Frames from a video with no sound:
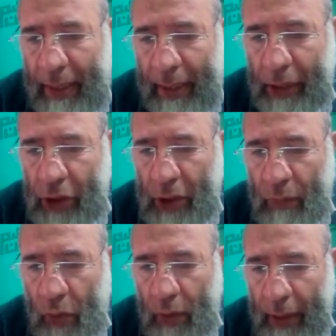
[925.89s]
H
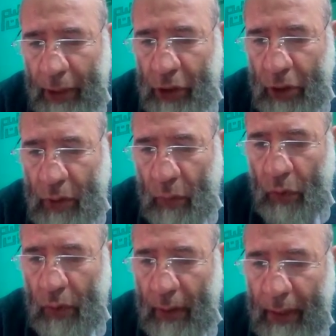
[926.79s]
small,
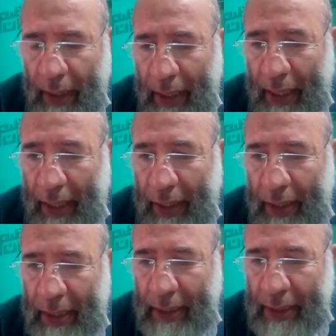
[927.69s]

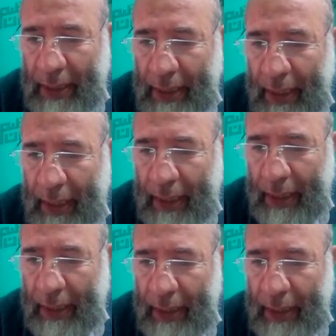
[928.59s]
this is a sick